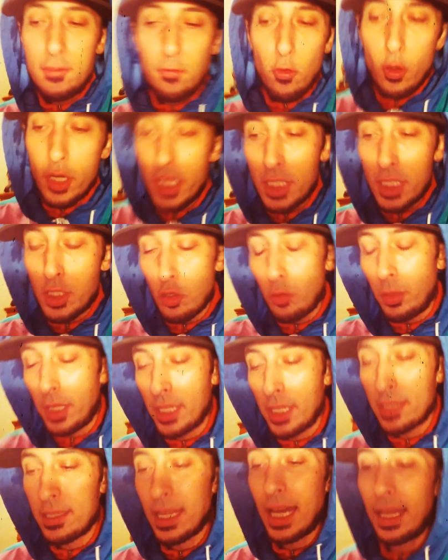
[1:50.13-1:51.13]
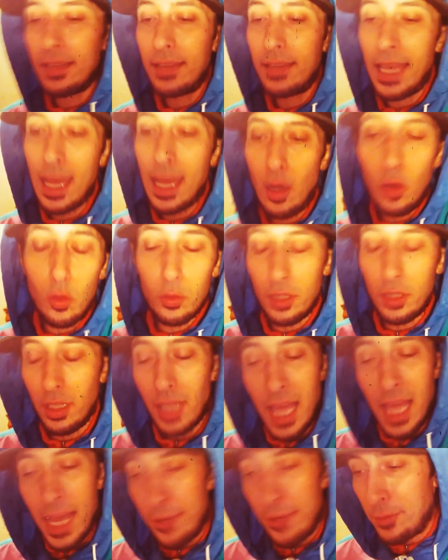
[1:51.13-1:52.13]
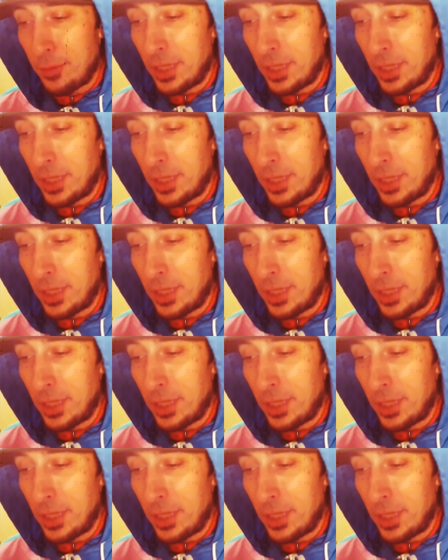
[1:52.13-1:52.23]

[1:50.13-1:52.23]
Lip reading: 42, but he's not that old in life,